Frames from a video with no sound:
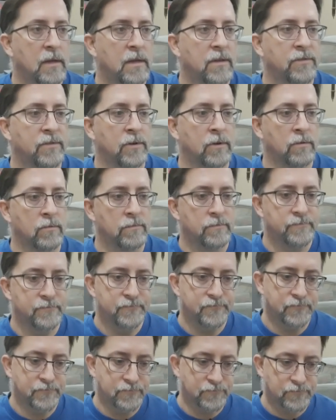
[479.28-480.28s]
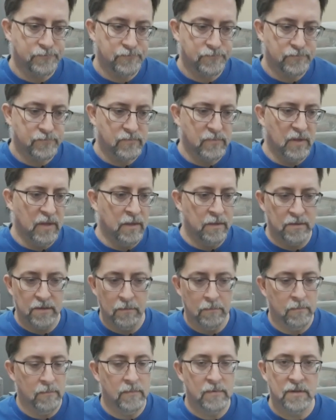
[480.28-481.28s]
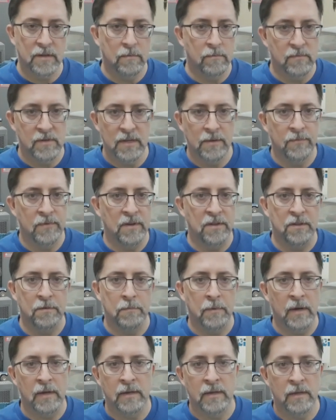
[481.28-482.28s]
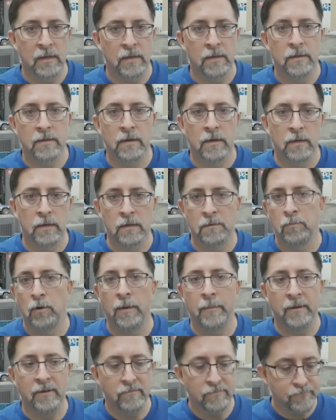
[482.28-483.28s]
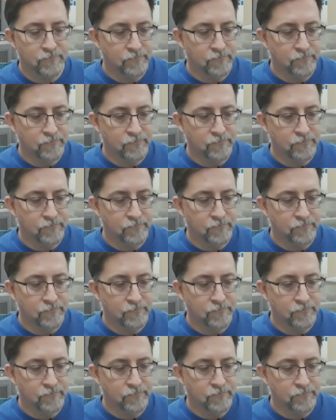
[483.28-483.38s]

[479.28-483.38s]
So, in some DMVs, you might need an appointment.